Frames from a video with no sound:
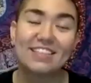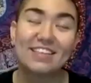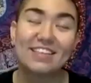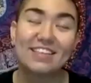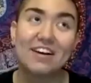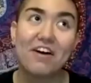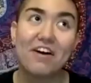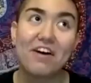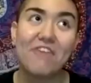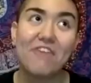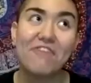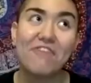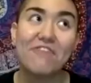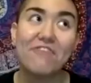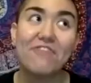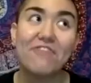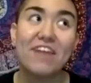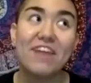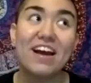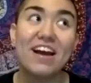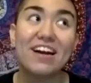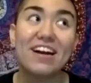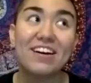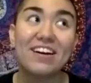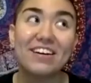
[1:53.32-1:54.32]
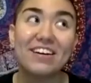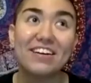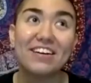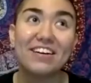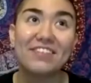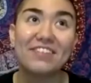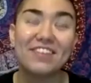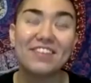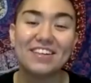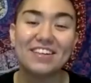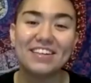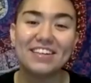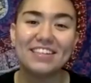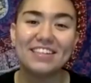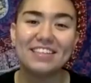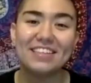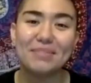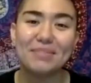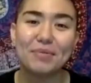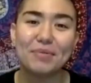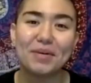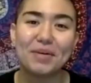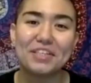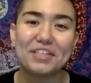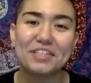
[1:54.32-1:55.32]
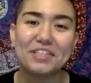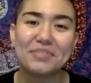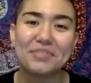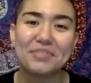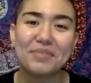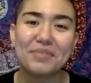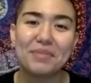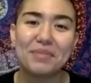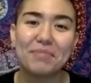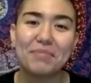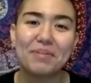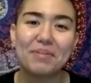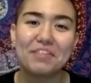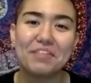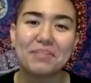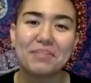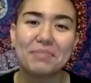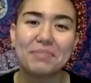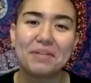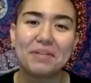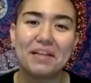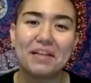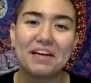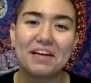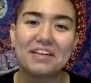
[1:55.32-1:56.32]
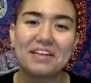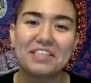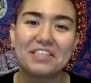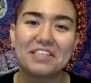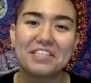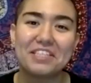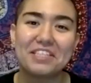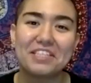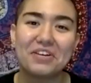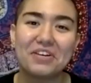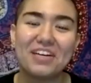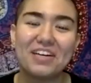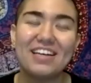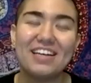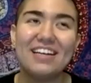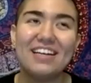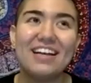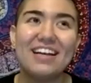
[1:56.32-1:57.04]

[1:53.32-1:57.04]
a very, very deep question with multiple layers to it.